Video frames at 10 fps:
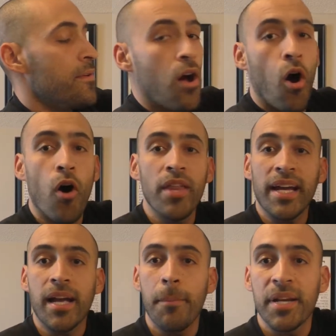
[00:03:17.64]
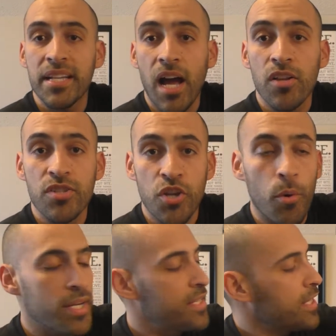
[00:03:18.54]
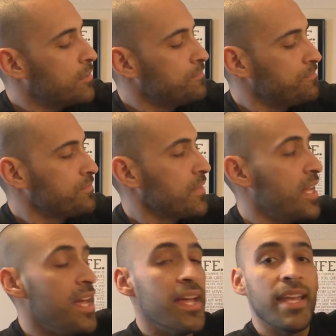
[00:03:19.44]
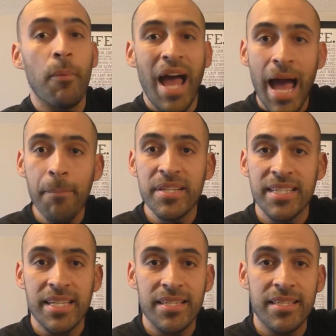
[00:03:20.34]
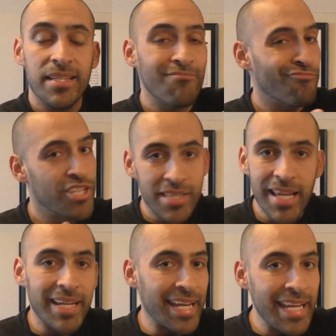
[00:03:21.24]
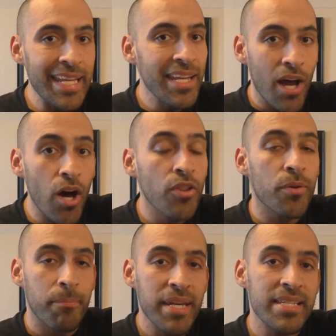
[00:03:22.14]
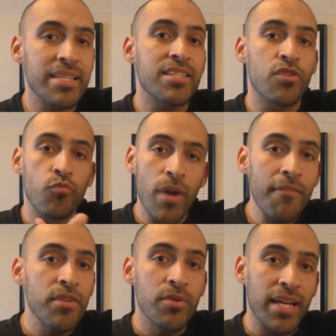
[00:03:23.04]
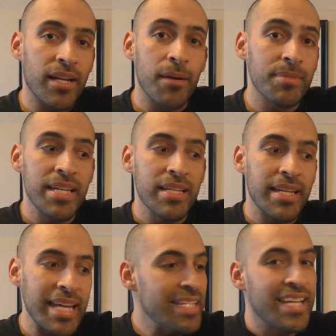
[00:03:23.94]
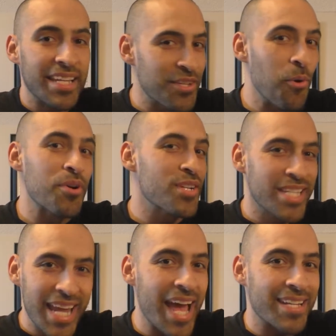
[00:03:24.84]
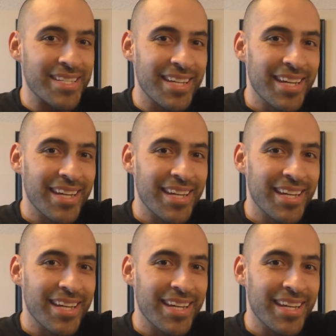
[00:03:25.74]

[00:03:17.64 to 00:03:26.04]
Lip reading: All that company dollar is going in there. Now what happens is, just like any other business, the revenue that comes in isn't yours yet,